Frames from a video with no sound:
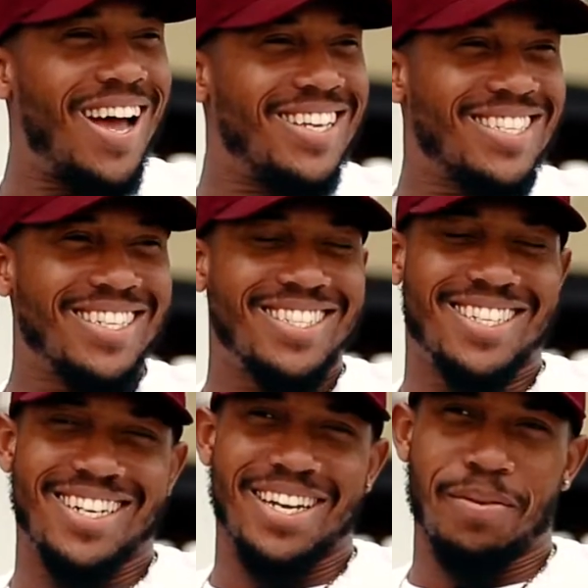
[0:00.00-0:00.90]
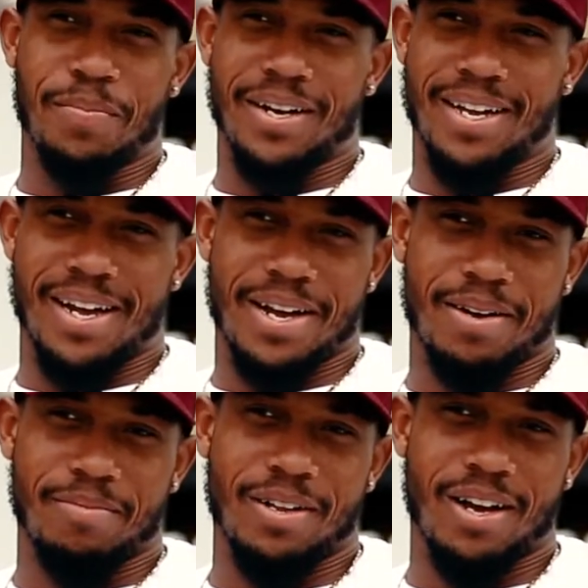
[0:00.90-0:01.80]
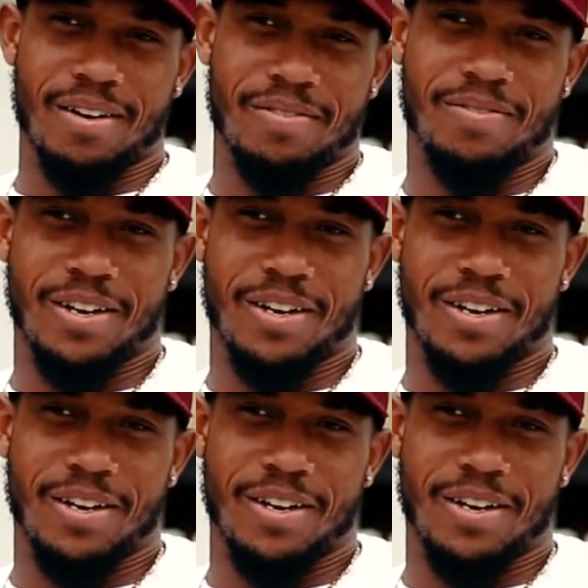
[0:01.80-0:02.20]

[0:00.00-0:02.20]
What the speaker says: as good today, but no,